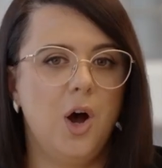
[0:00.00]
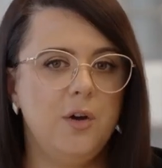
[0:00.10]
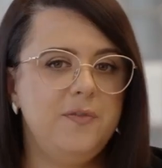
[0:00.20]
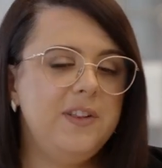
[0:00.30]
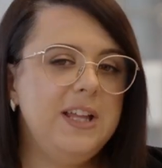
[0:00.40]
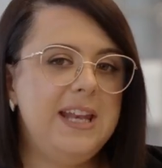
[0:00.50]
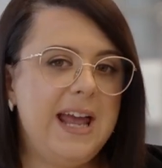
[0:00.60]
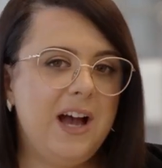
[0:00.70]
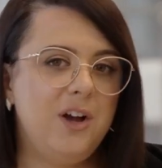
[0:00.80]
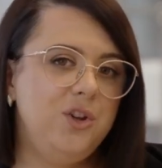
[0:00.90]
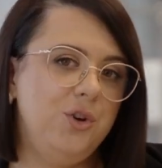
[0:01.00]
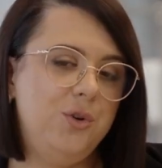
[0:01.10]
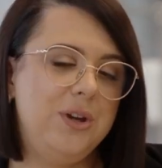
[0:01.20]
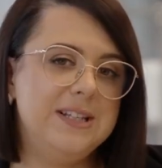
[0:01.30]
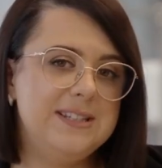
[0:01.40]
Hopefully now
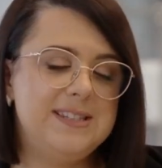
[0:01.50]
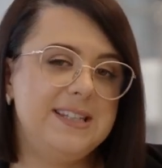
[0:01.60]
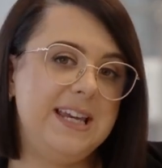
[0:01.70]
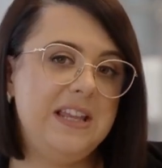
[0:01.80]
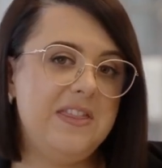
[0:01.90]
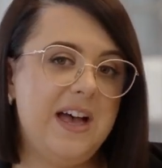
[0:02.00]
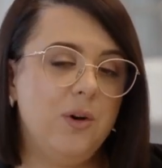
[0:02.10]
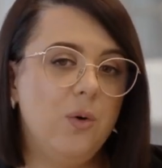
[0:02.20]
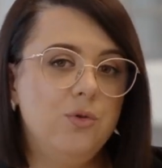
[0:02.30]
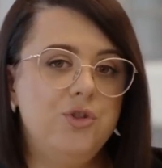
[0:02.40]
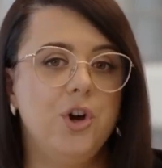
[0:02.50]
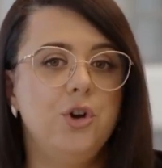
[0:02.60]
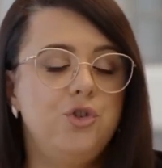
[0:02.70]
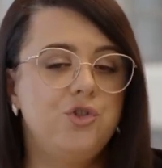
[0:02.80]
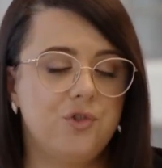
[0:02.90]
you can see that
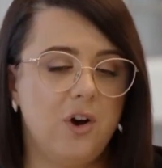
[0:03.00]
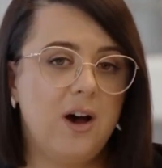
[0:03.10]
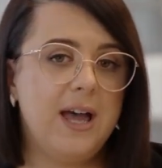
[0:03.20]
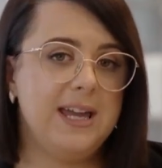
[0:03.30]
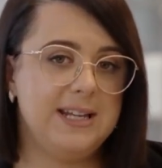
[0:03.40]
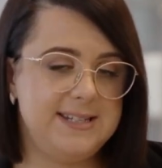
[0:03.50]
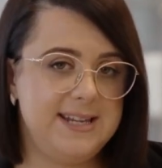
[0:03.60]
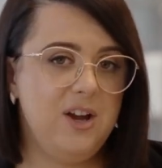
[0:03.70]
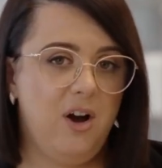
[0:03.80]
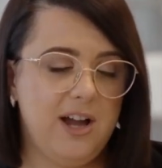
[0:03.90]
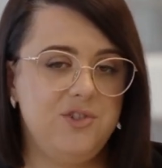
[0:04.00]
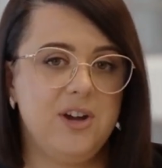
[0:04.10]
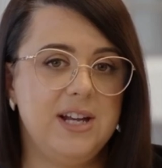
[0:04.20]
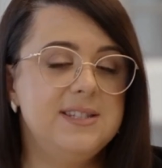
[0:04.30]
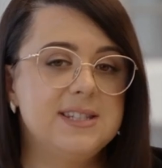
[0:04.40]
although dry and
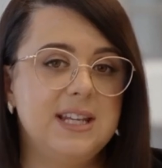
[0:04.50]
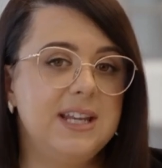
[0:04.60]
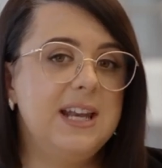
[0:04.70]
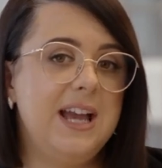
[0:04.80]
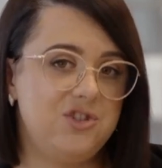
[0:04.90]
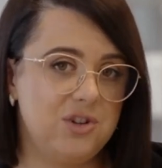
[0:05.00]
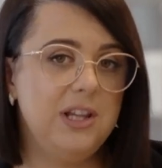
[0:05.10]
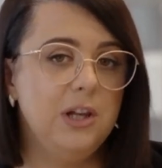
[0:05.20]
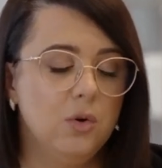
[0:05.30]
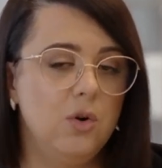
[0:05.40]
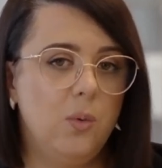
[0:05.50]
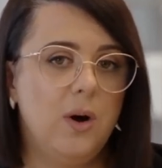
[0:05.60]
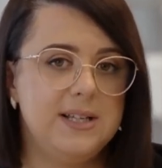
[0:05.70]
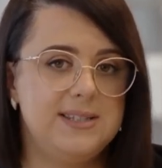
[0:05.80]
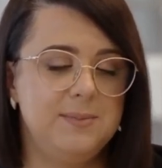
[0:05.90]
dehydrated skin can actually look
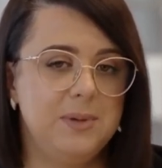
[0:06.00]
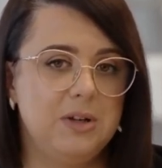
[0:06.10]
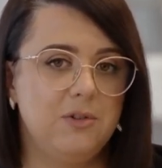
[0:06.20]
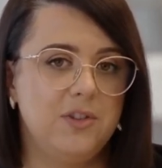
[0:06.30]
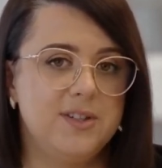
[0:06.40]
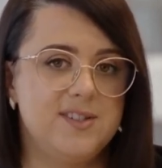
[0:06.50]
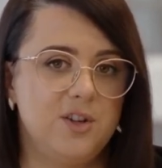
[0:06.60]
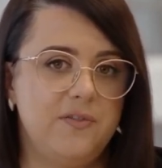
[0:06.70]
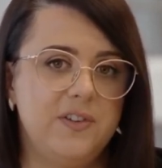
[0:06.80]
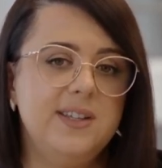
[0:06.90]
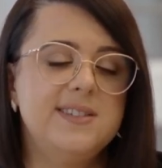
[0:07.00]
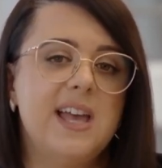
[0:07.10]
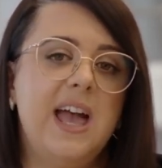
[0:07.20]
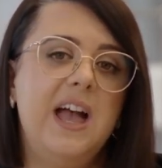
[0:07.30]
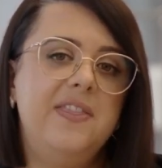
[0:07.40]
quite similar on the surface,
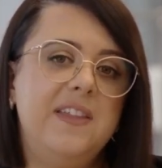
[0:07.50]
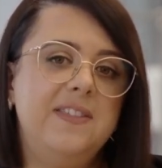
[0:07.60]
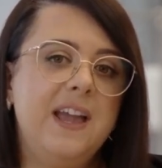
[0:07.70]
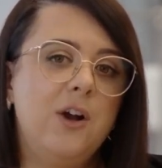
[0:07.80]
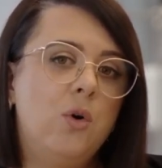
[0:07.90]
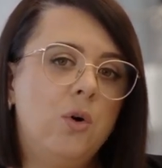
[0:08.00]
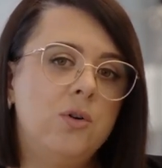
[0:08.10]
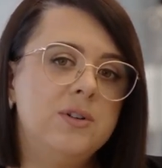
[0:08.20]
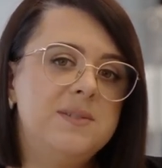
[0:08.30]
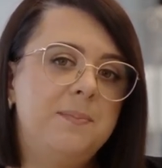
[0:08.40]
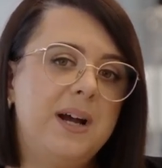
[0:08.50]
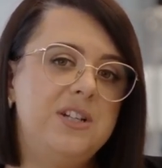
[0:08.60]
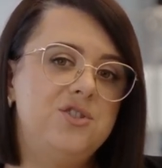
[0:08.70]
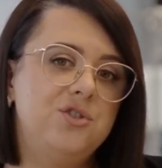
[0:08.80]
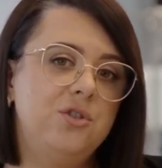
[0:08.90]
that they're caused by
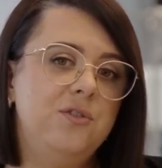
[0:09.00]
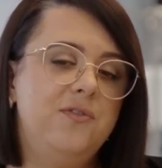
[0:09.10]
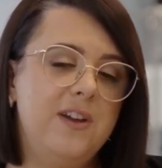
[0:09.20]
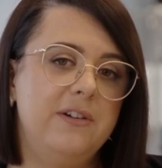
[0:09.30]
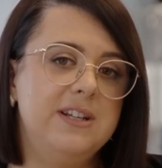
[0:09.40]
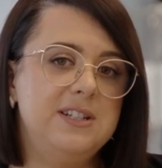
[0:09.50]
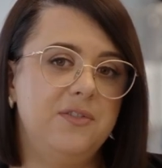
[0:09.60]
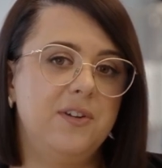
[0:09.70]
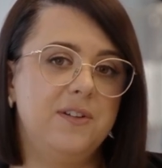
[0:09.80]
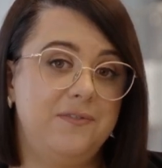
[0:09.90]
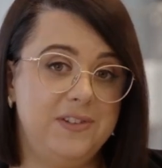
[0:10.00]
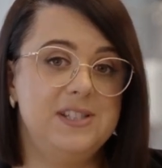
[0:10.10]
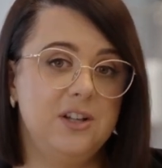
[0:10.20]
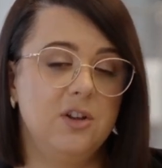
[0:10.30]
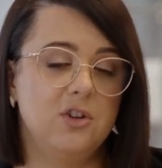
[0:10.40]
two very different
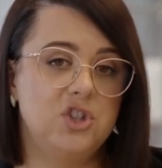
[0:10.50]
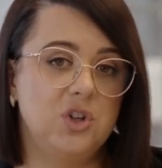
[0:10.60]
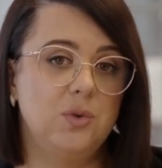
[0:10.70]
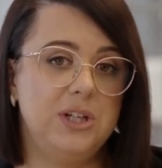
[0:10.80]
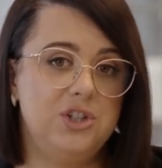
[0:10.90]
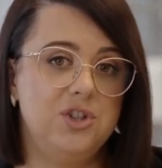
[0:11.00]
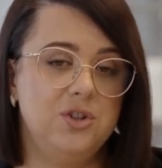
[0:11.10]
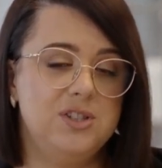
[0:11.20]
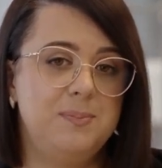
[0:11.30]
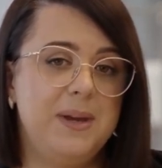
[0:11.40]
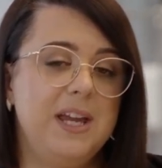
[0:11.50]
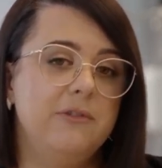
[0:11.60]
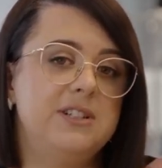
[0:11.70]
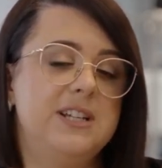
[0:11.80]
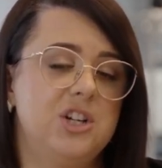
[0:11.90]
physiological issues, being a
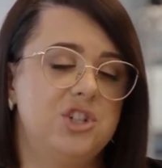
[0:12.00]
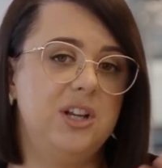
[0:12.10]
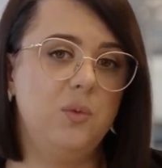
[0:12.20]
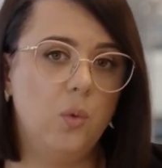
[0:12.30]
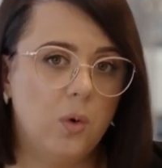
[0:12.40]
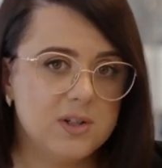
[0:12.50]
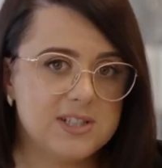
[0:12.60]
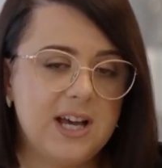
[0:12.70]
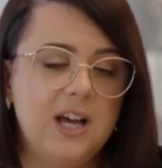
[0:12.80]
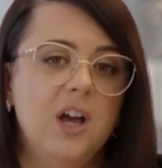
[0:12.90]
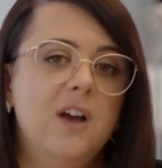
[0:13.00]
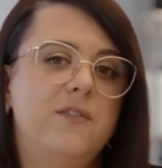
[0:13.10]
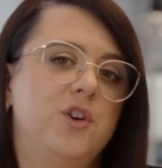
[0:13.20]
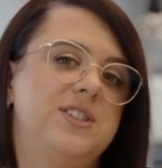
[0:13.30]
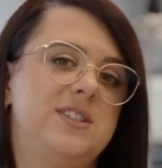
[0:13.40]
reduction in water
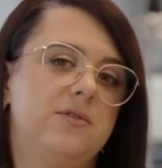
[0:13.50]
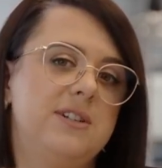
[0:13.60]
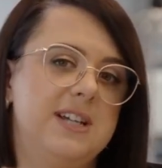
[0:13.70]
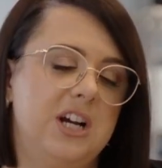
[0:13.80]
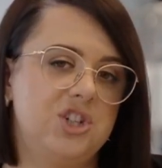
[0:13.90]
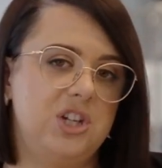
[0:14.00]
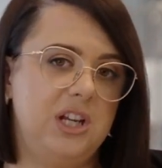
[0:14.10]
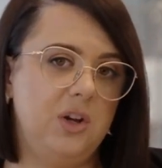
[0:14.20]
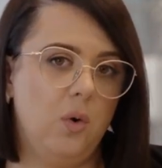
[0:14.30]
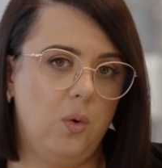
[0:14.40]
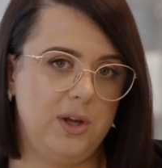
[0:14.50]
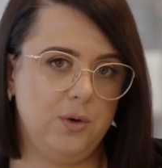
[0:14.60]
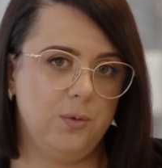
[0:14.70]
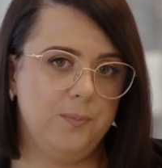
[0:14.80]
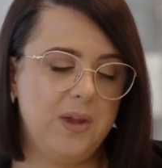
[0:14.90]
versus a reduction in
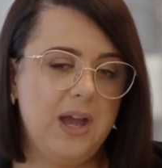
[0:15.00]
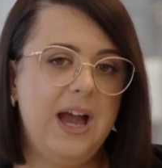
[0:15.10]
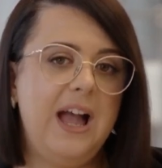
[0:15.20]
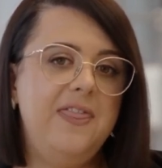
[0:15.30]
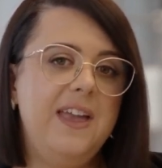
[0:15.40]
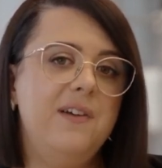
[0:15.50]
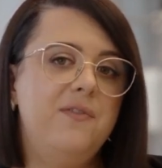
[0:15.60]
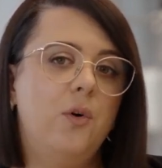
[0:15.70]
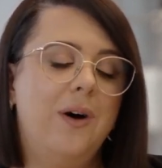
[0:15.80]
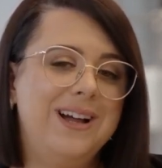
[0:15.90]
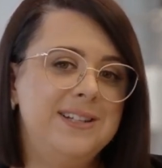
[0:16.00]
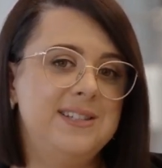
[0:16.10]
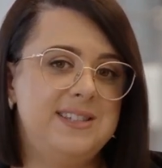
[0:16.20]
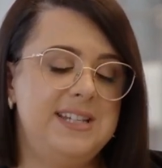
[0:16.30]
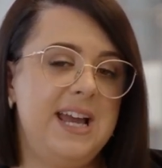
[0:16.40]
oil. And therefore
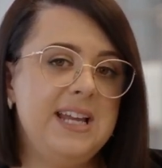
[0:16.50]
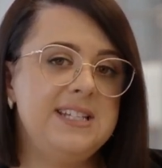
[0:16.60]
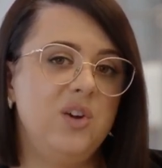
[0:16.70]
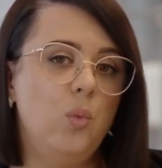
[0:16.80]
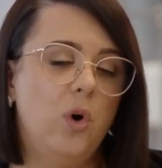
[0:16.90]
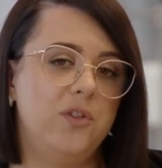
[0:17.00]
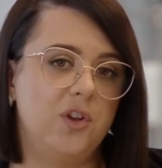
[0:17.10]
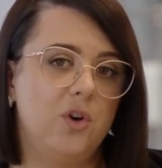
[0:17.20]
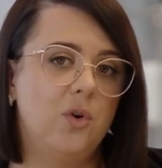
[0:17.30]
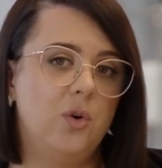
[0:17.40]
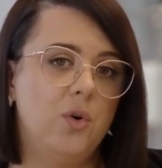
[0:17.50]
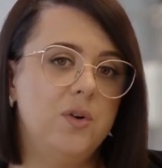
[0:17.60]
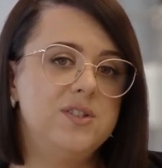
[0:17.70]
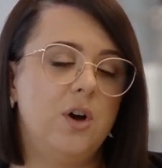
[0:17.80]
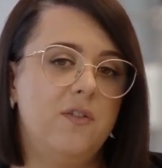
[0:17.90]
understanding what the
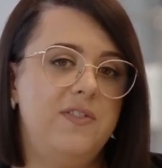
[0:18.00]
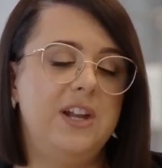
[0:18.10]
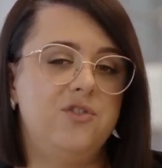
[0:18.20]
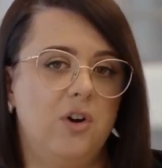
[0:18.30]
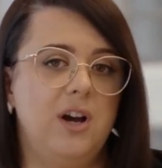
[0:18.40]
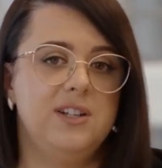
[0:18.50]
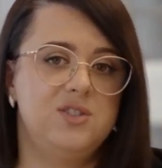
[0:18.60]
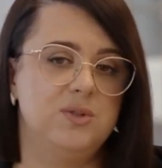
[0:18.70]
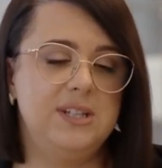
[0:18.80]
cause of that dryness or